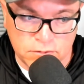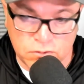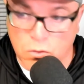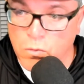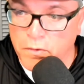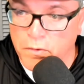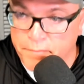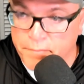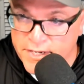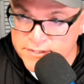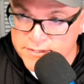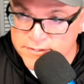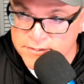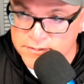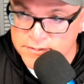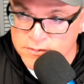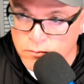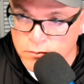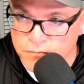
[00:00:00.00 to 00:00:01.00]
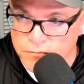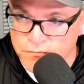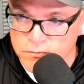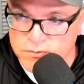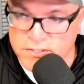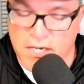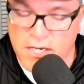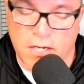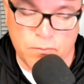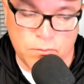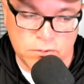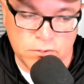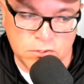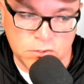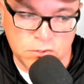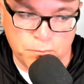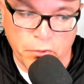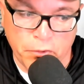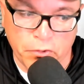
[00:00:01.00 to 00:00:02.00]
stolen bases at Riverside,
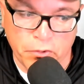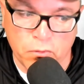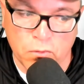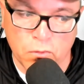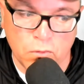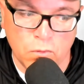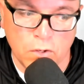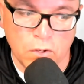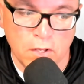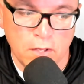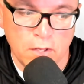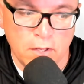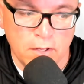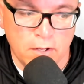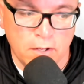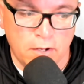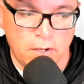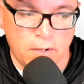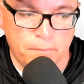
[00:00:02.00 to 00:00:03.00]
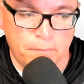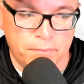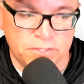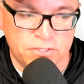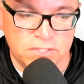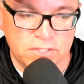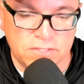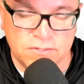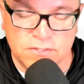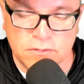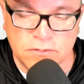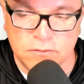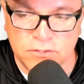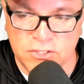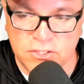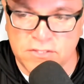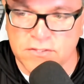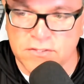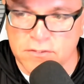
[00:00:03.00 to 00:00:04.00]
which is pretty cool. But she's
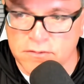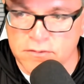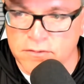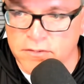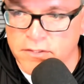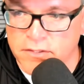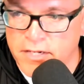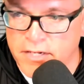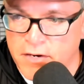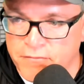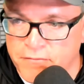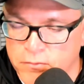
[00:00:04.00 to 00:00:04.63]
an